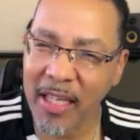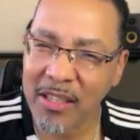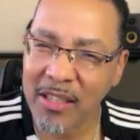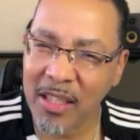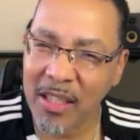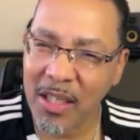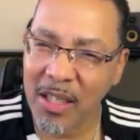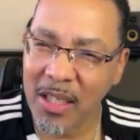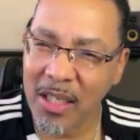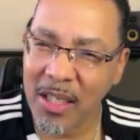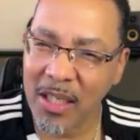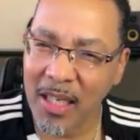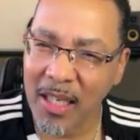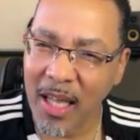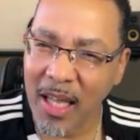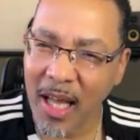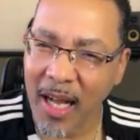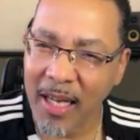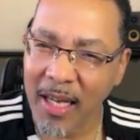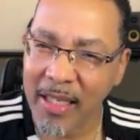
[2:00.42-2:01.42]
edge of the
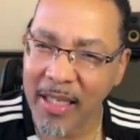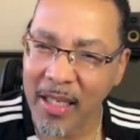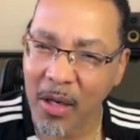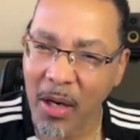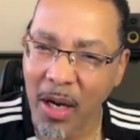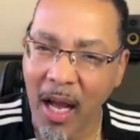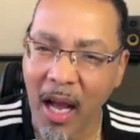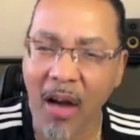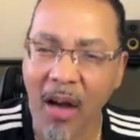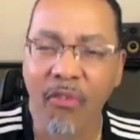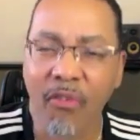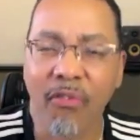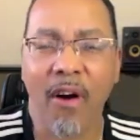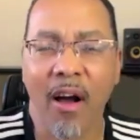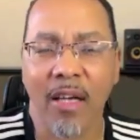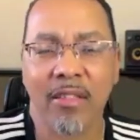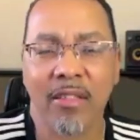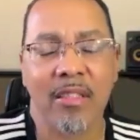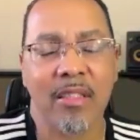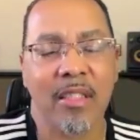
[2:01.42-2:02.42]
line here. How
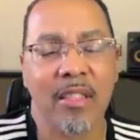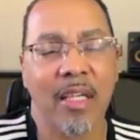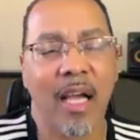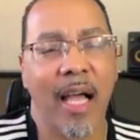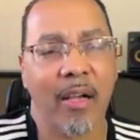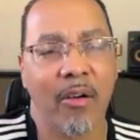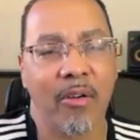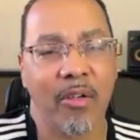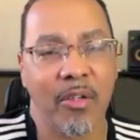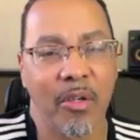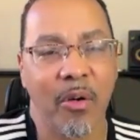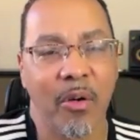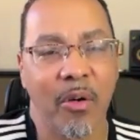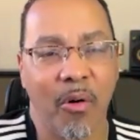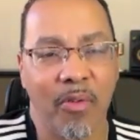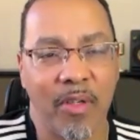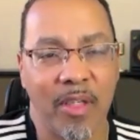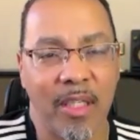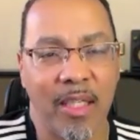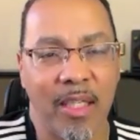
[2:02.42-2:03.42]
far is this guy going to go
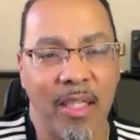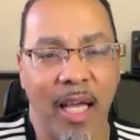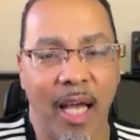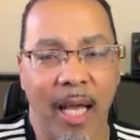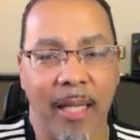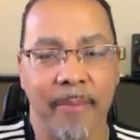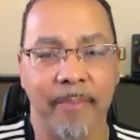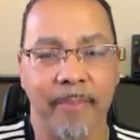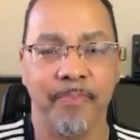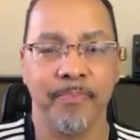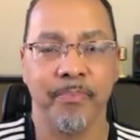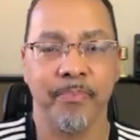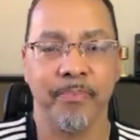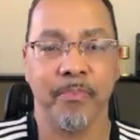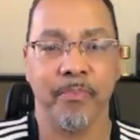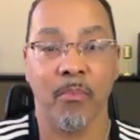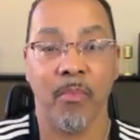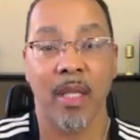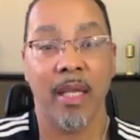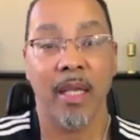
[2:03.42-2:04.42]
over the line?
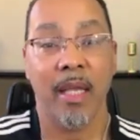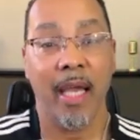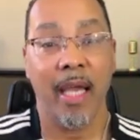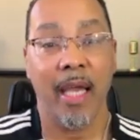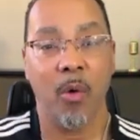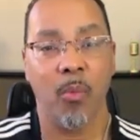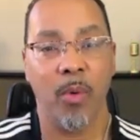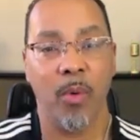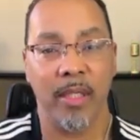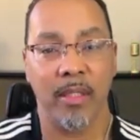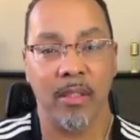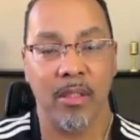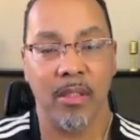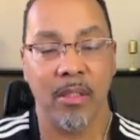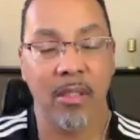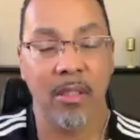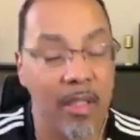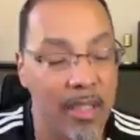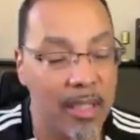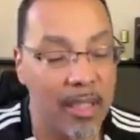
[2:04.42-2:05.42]
And with
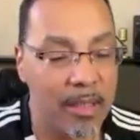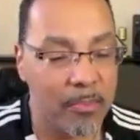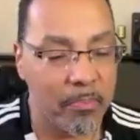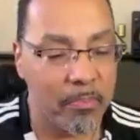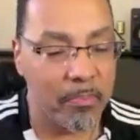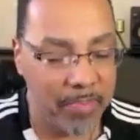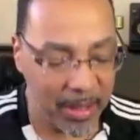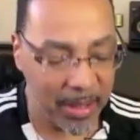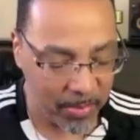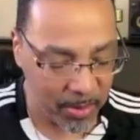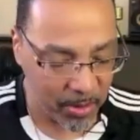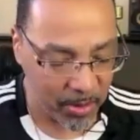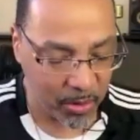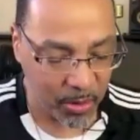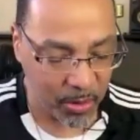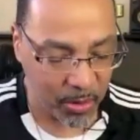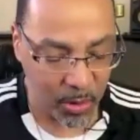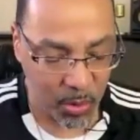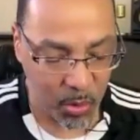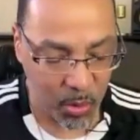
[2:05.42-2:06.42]
good
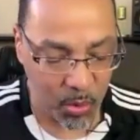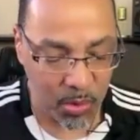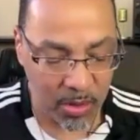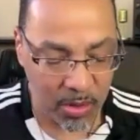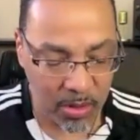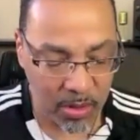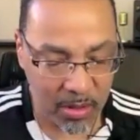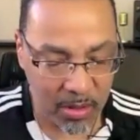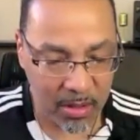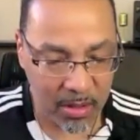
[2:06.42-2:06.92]
biblical